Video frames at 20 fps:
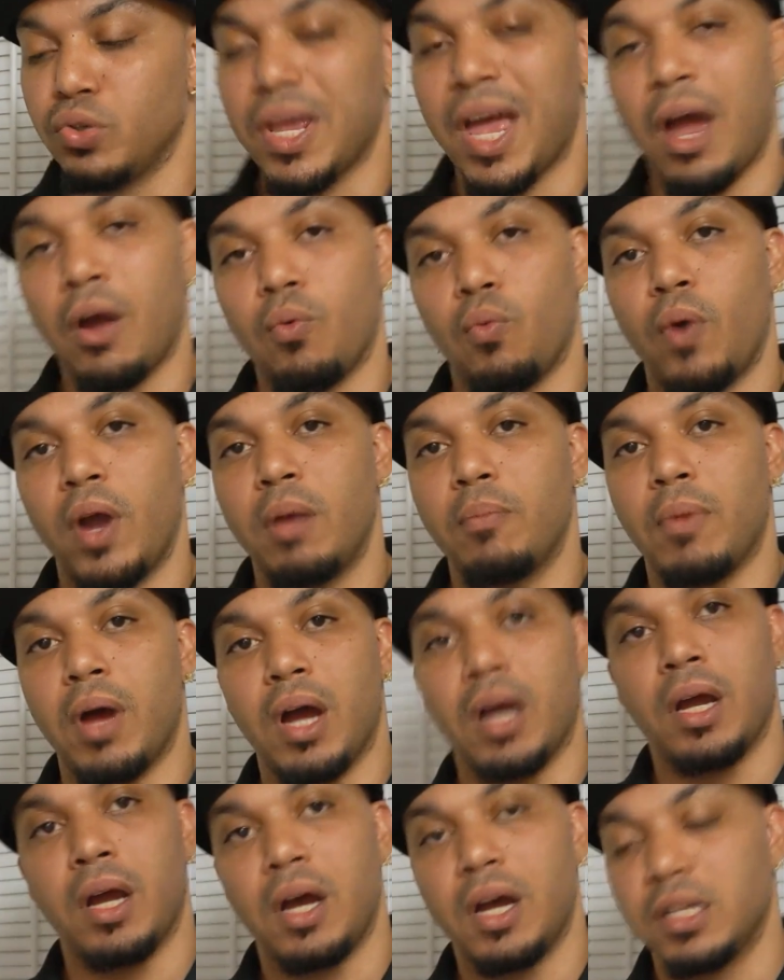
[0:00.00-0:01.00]
outweigh
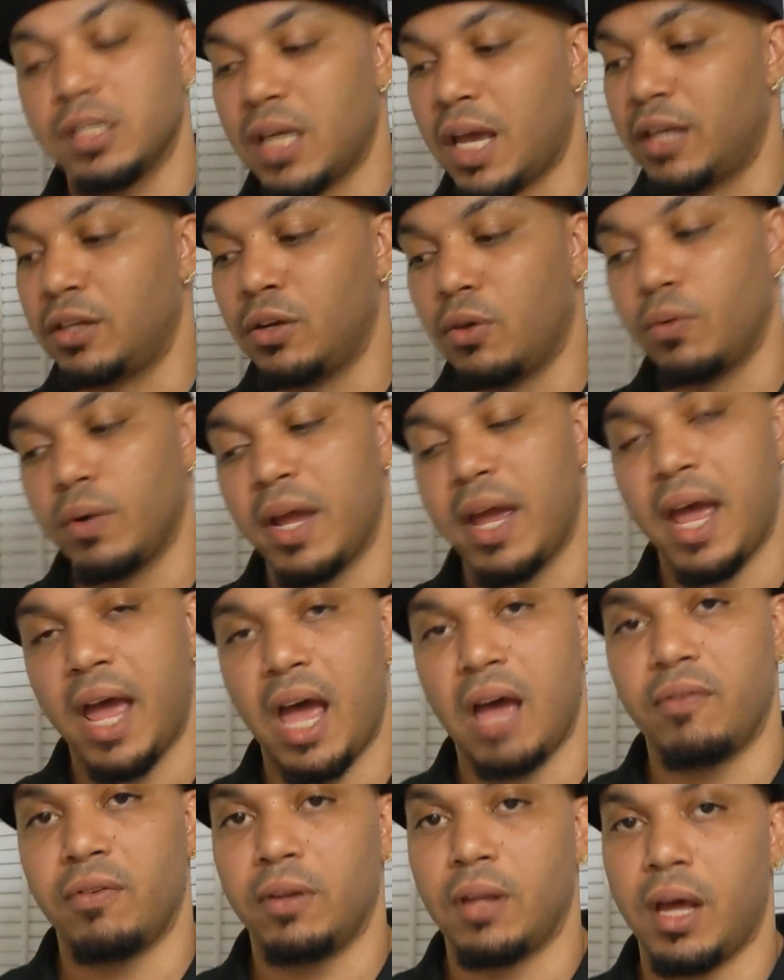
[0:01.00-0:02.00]
my cons. I don't
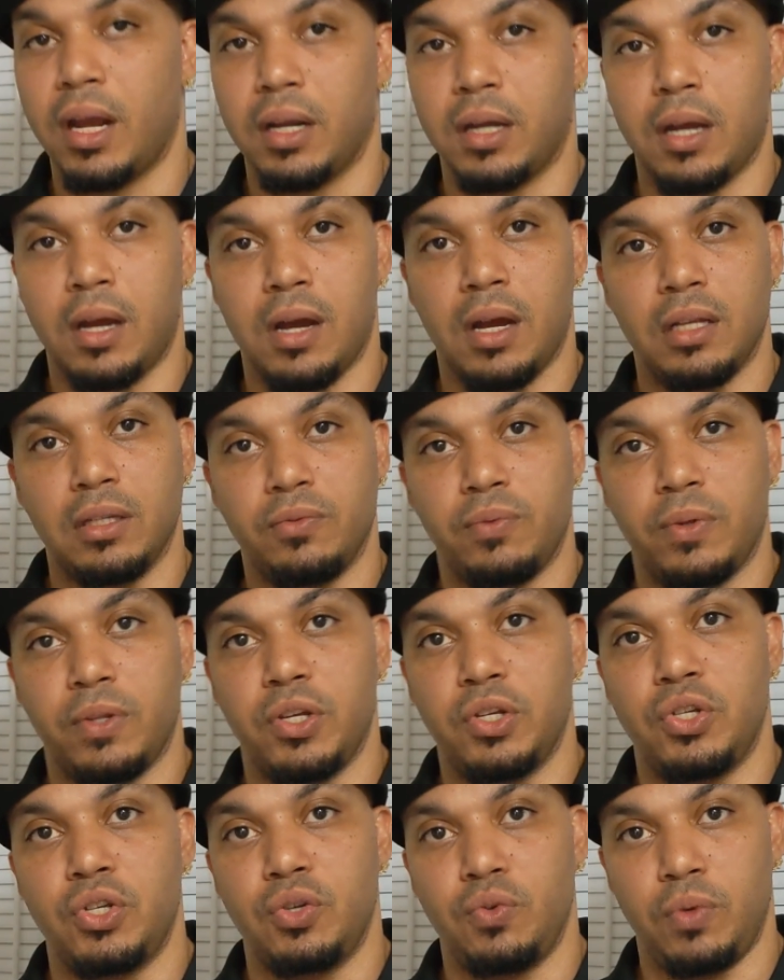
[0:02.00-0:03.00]
have a lot of cons for
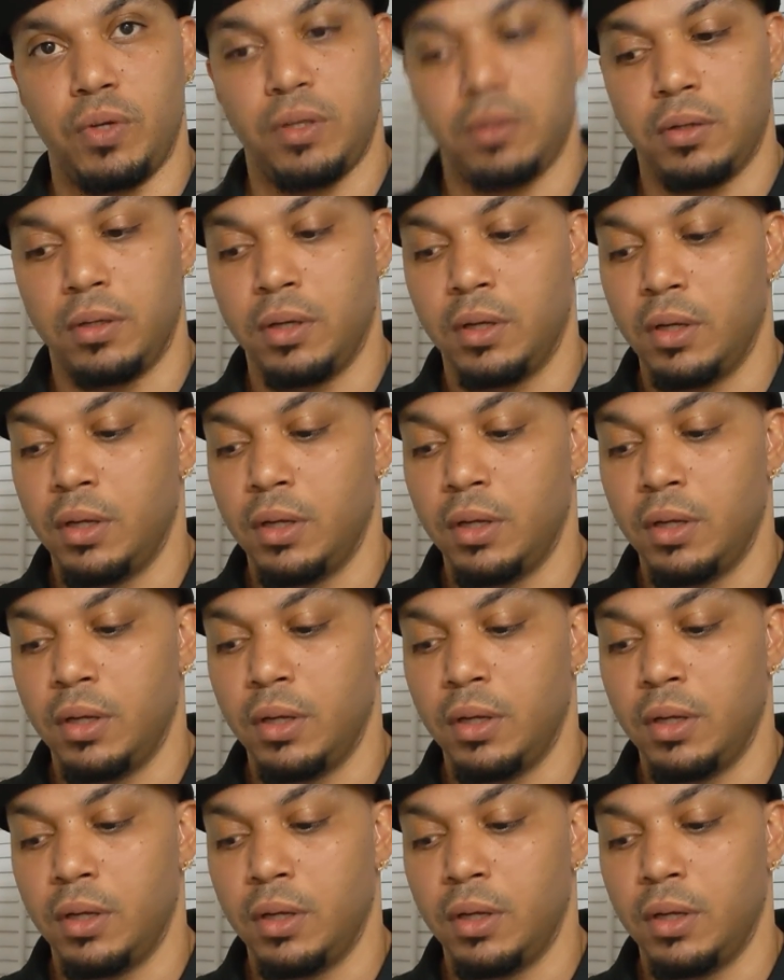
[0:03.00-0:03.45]
this unit.